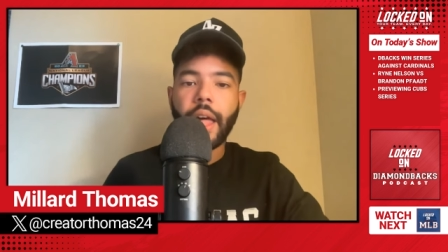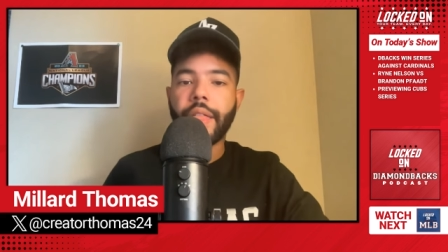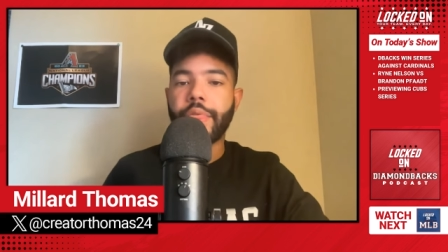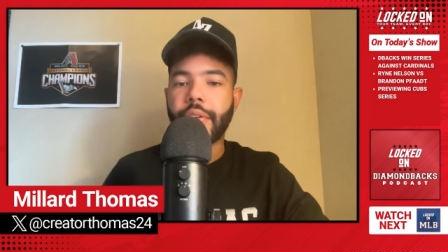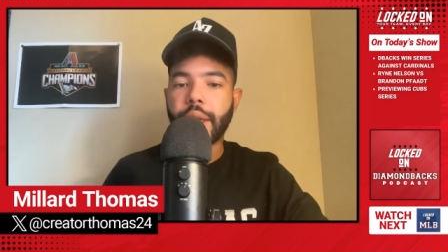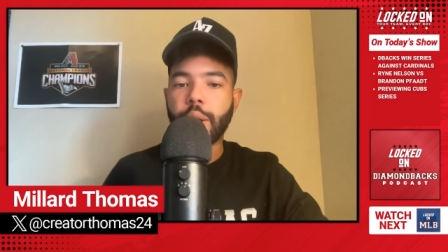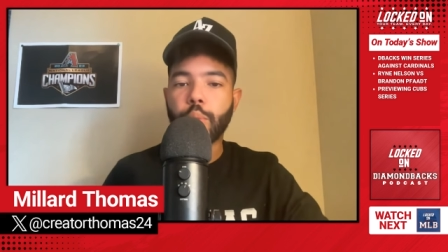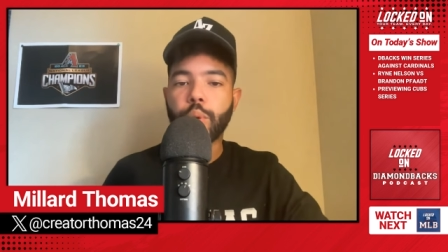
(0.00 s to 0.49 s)

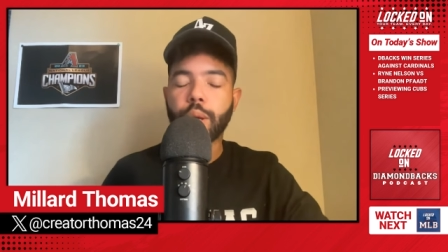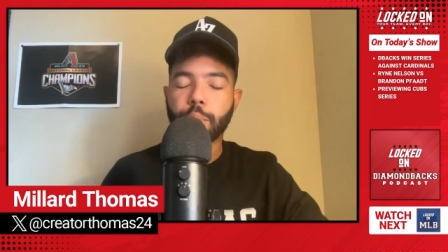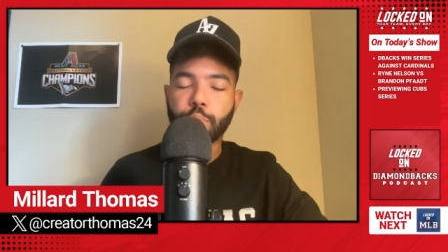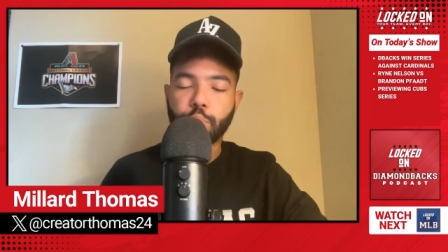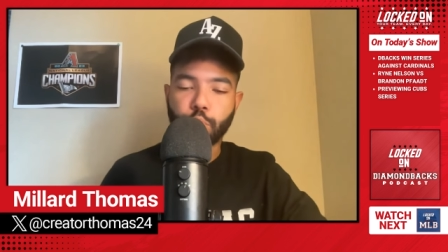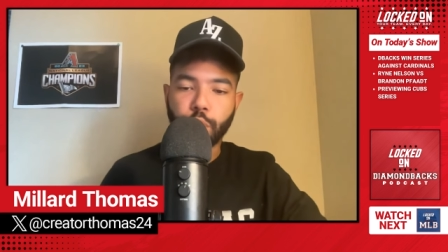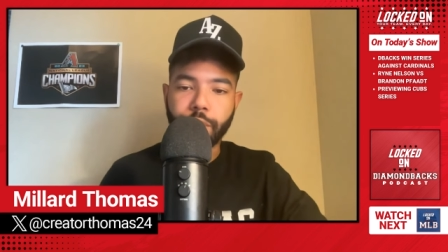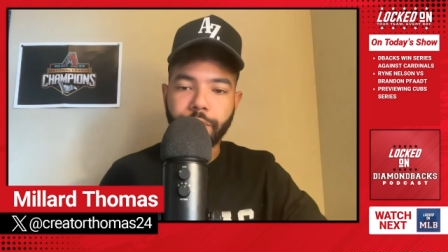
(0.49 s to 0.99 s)
than we
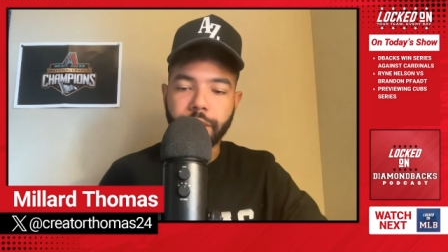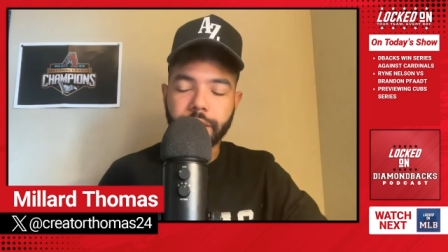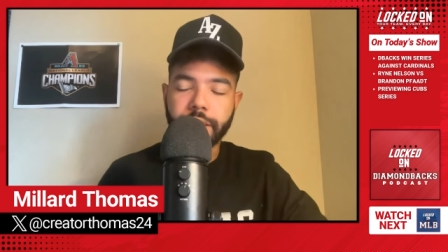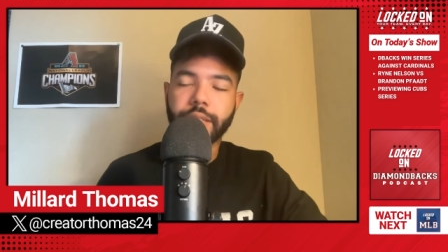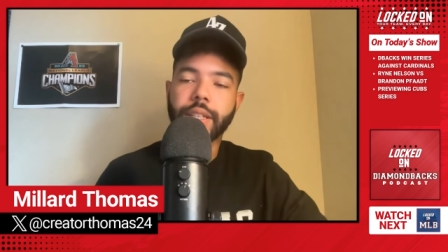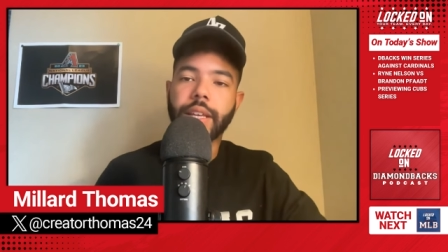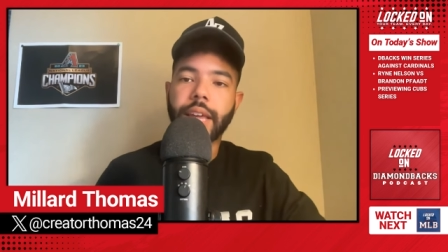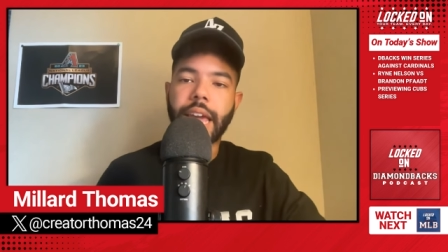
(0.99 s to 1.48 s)

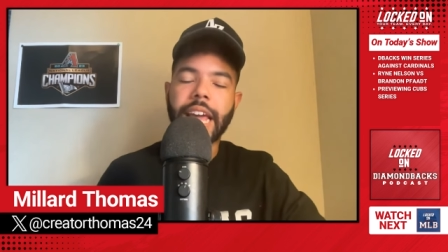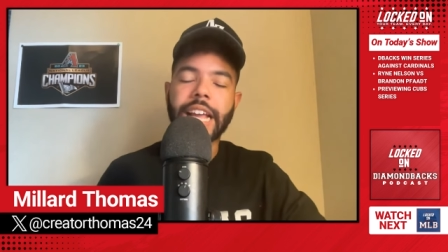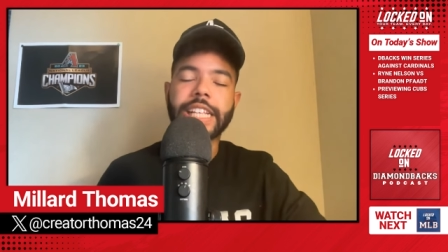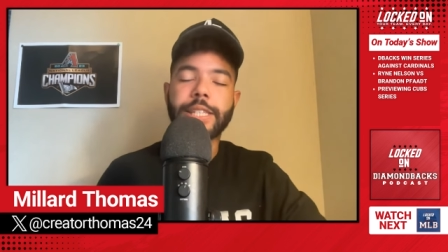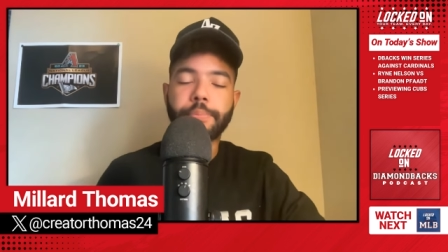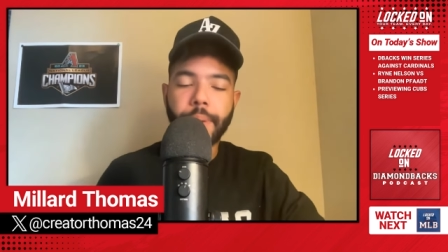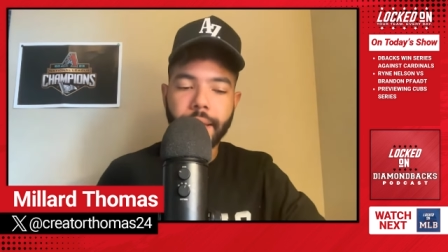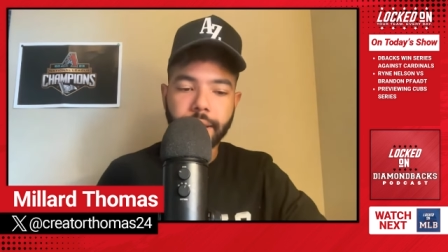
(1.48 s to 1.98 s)
previously
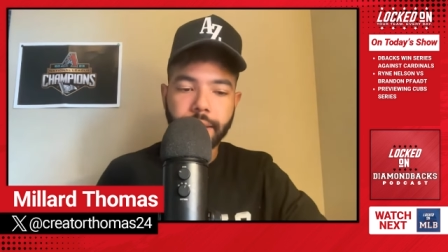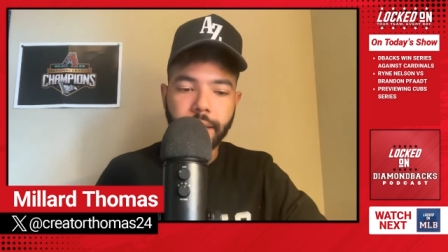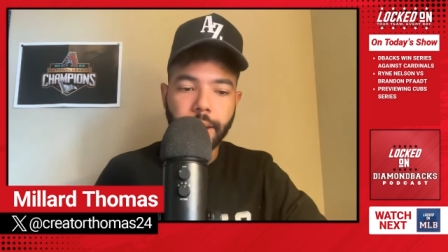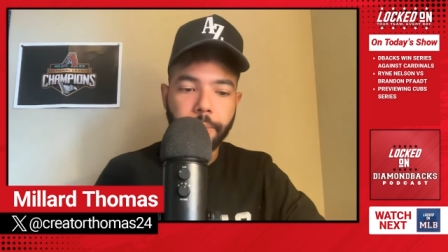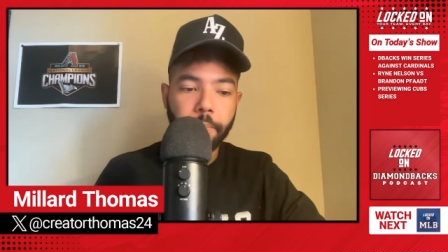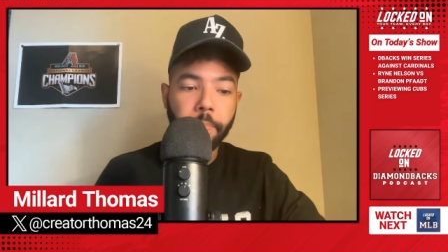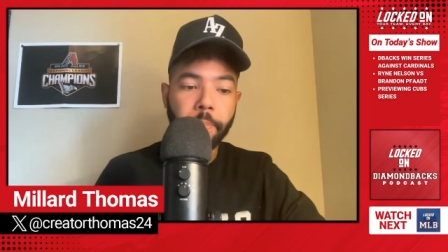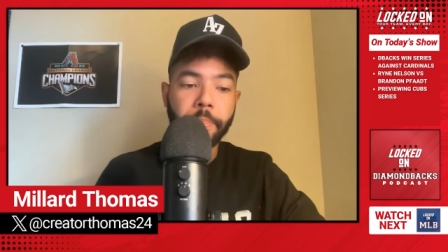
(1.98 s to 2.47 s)
expected.
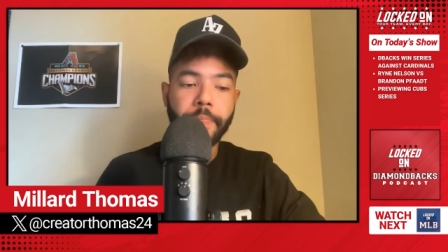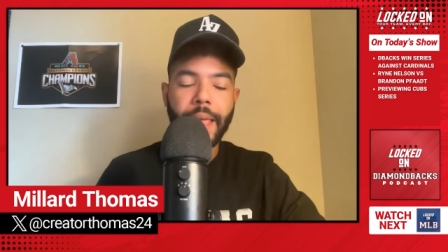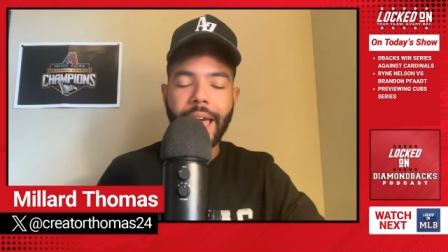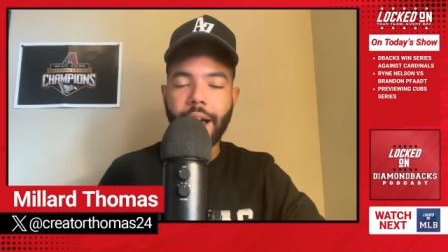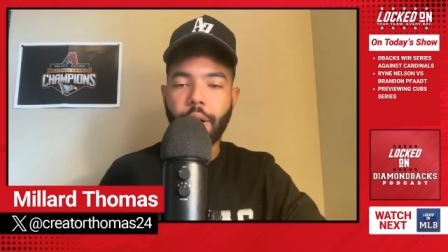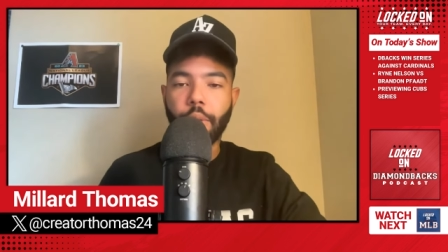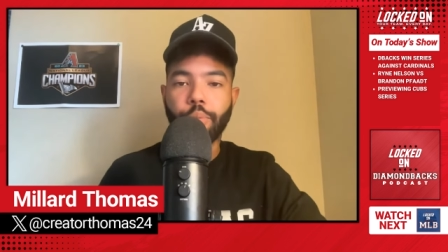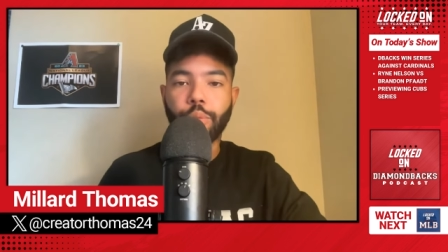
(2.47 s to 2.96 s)

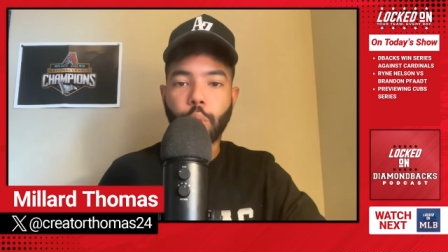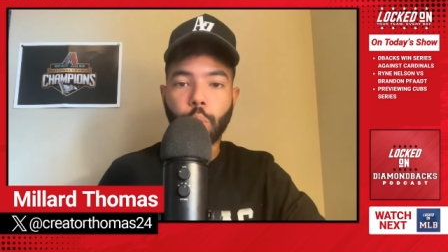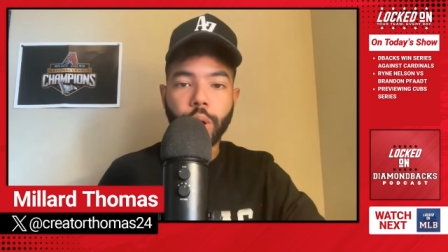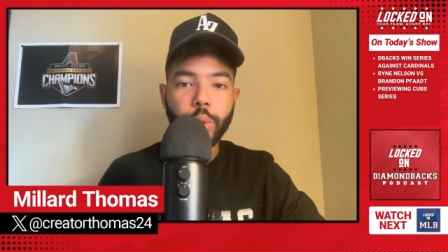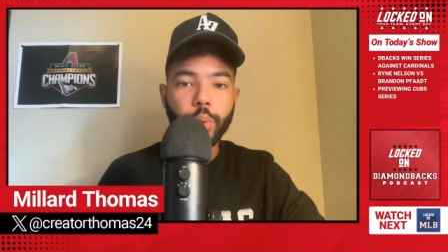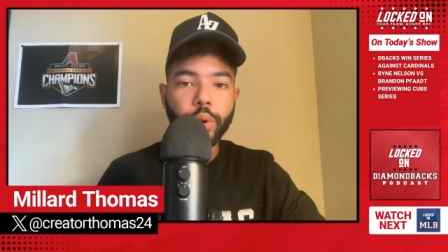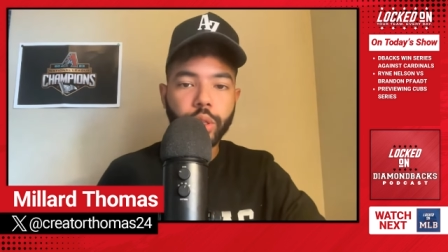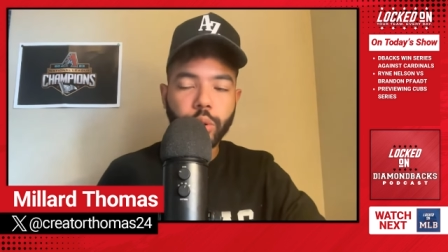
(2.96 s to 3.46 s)
Now, when will